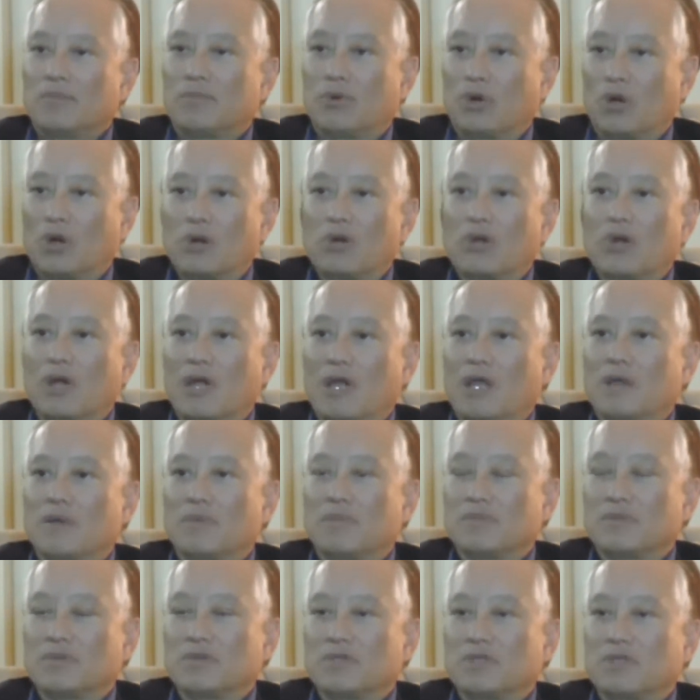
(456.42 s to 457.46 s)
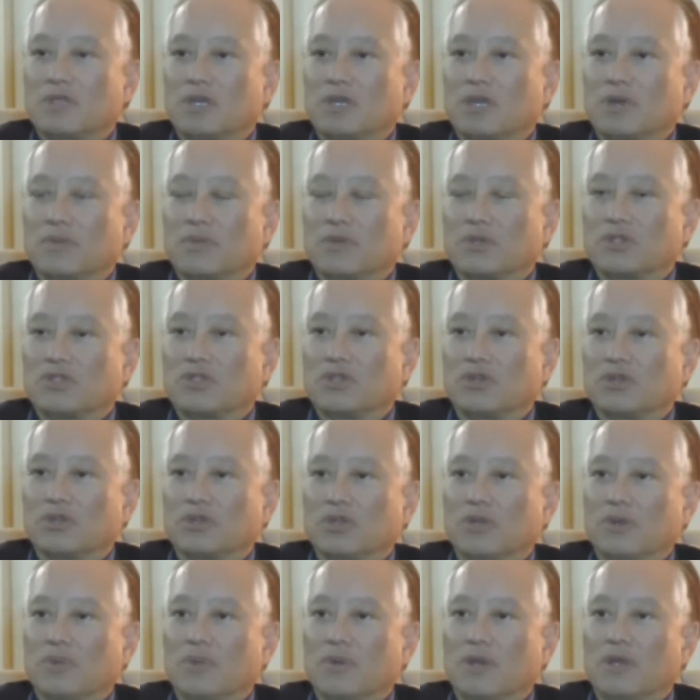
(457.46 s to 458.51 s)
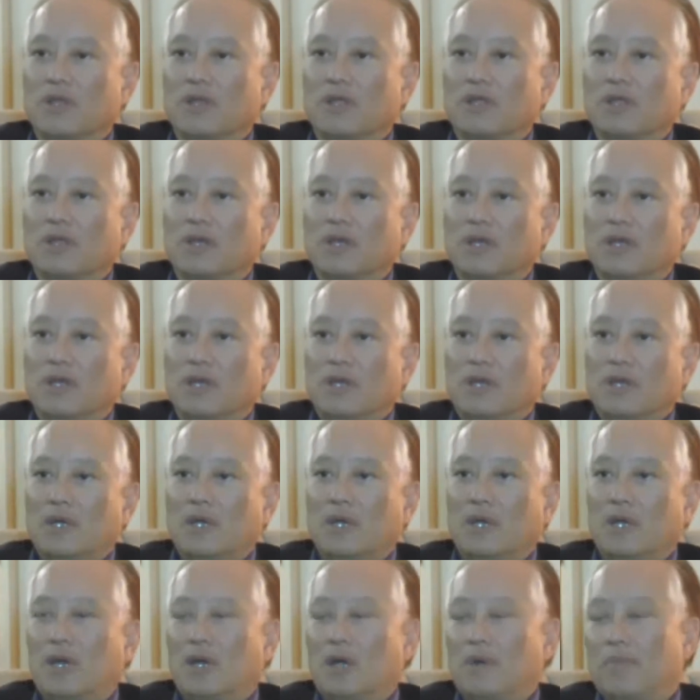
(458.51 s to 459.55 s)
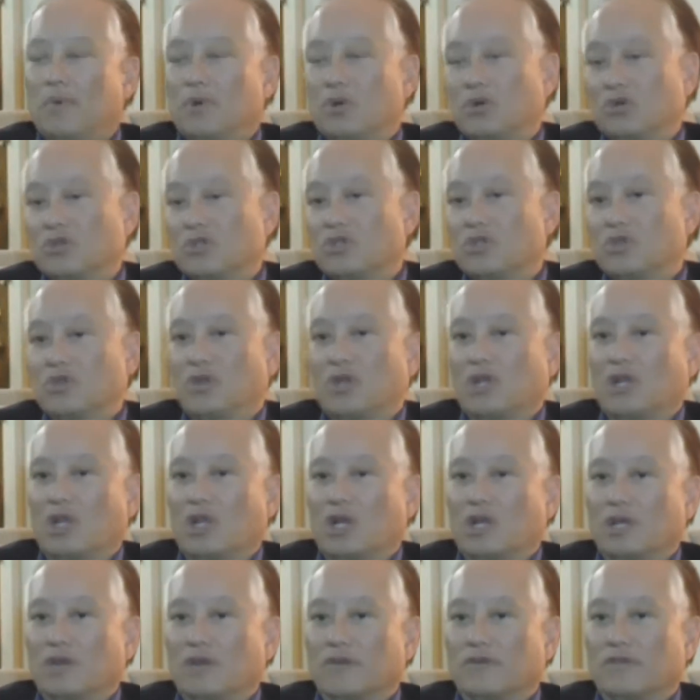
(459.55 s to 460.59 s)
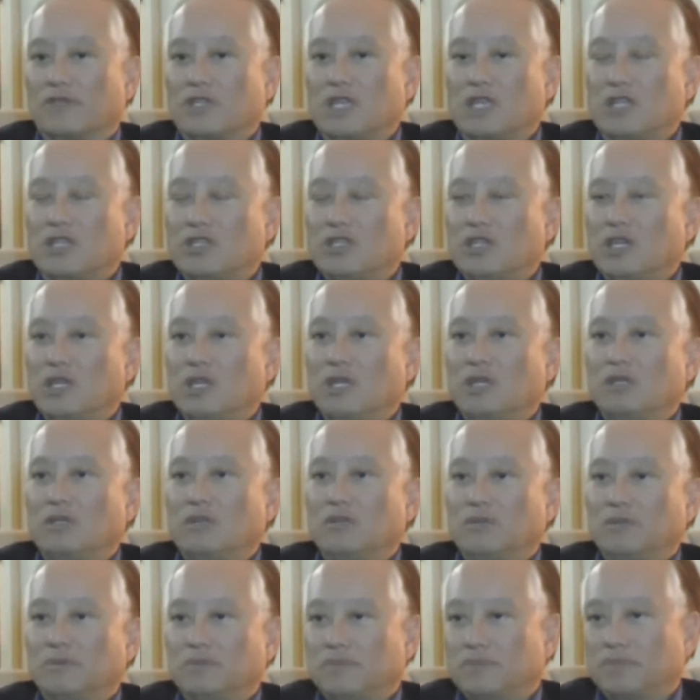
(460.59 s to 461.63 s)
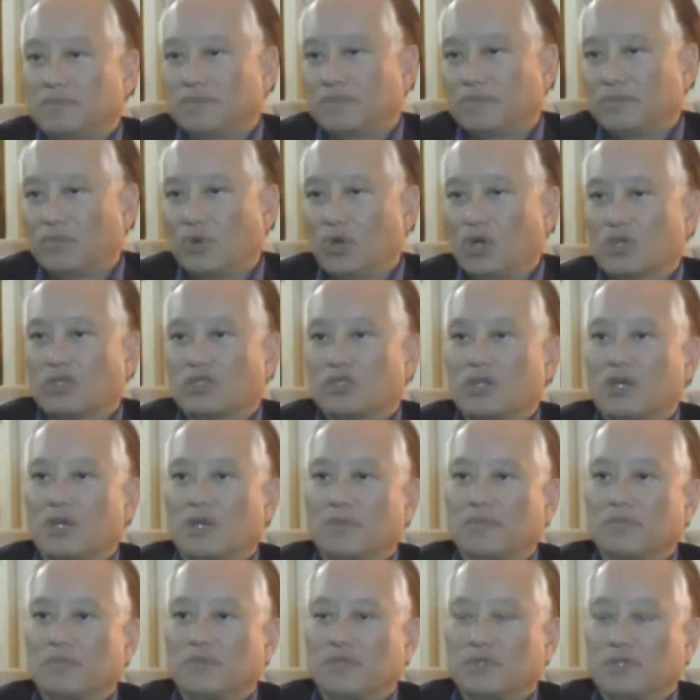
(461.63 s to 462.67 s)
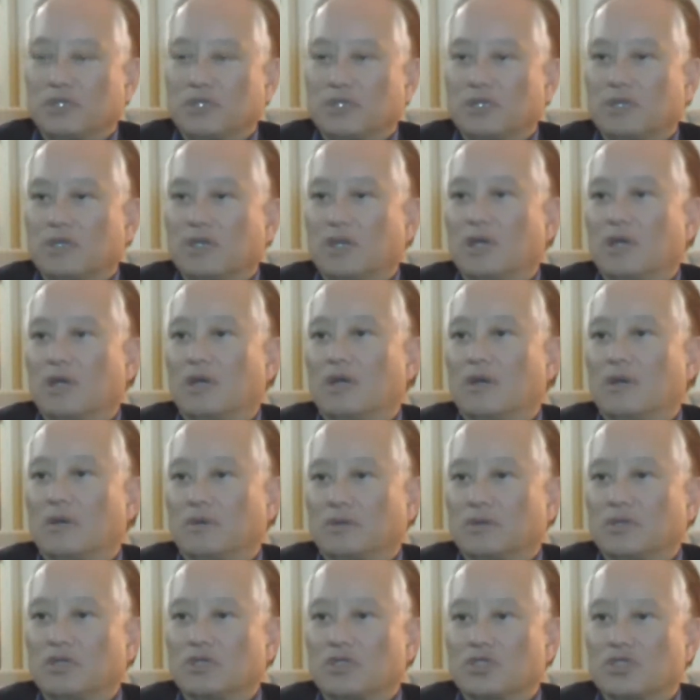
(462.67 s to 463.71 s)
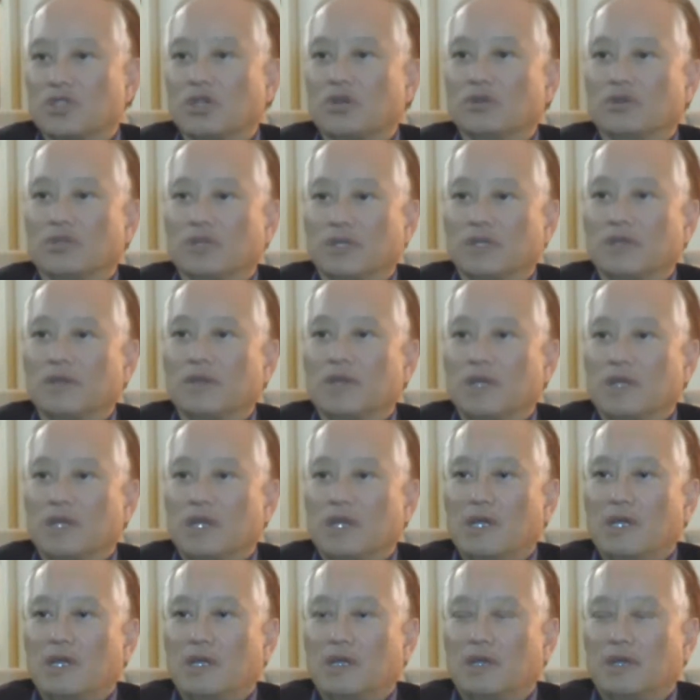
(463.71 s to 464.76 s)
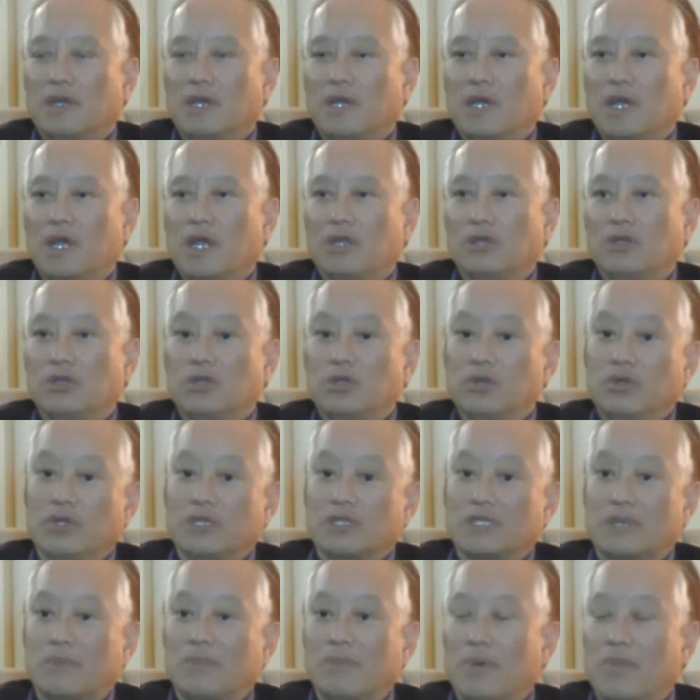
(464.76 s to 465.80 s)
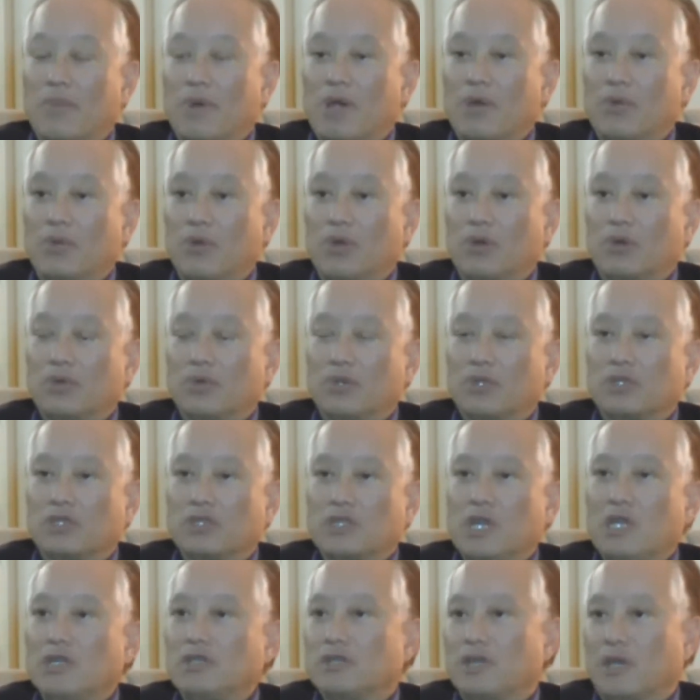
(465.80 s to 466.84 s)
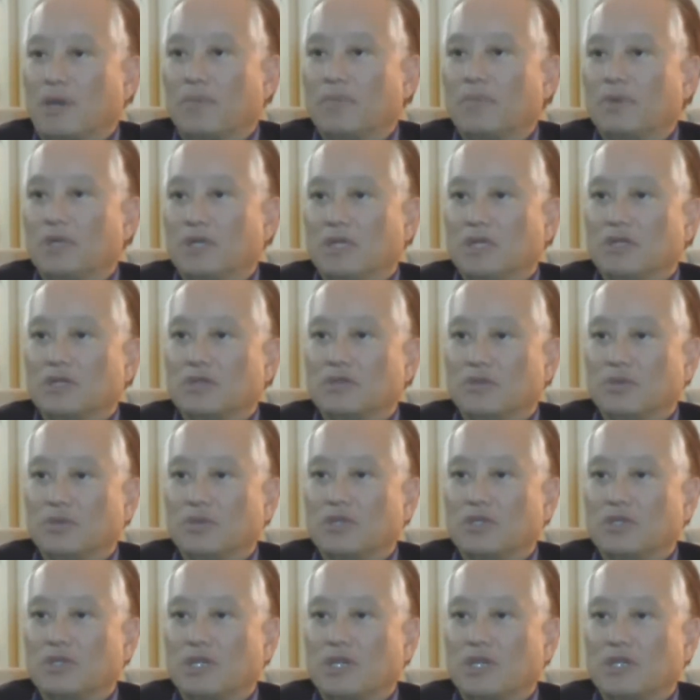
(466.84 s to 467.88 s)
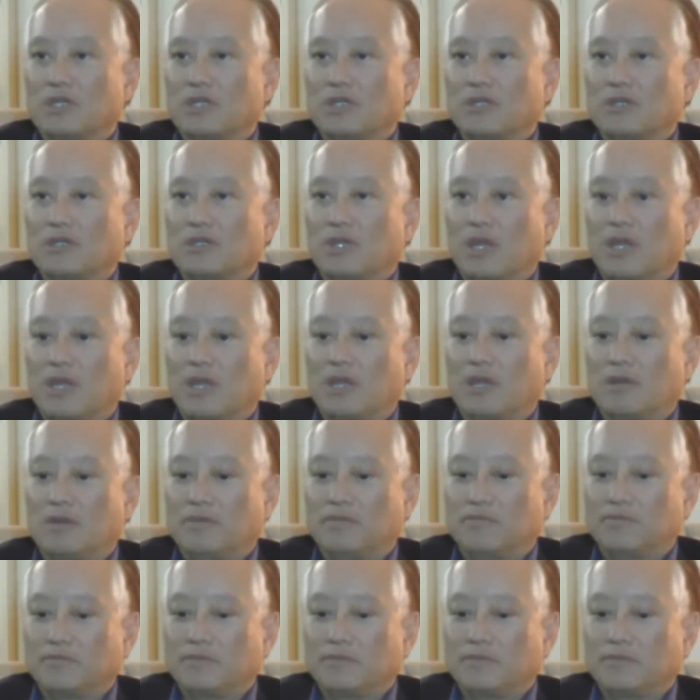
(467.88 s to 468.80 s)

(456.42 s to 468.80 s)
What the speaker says: programs that I'm consulting with, but also doing a lot of teaching, workshops, consulting, and doing some of my work with the Change Companies, which has had